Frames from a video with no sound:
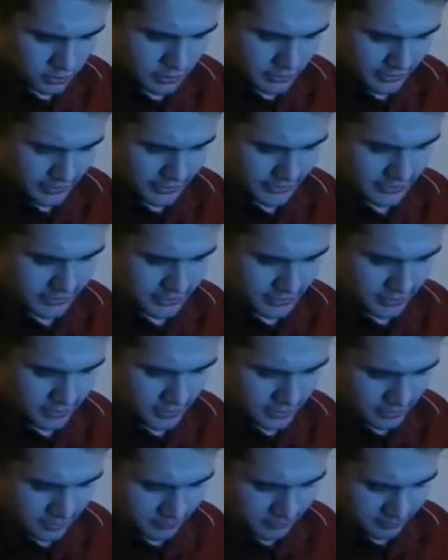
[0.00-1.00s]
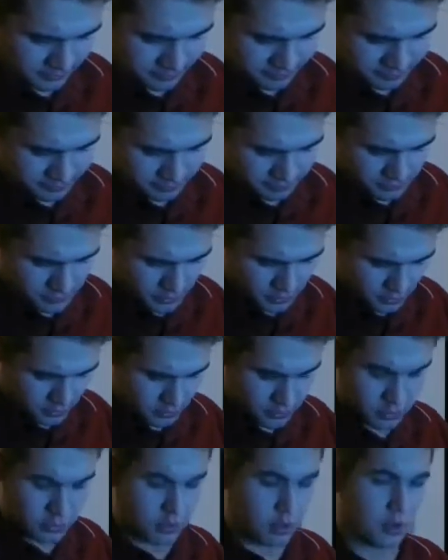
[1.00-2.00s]
is,
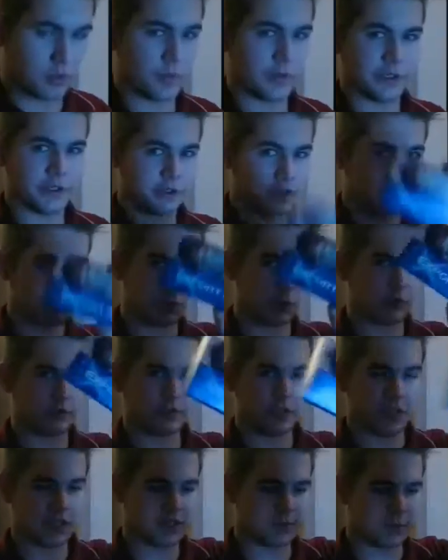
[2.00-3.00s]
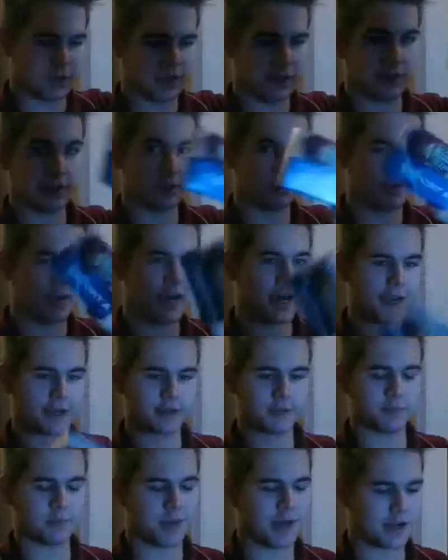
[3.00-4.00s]
and when you're done both sides, put it into the
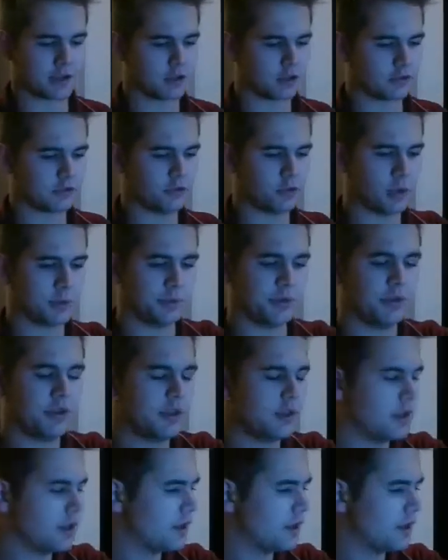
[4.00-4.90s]
pack looks normal.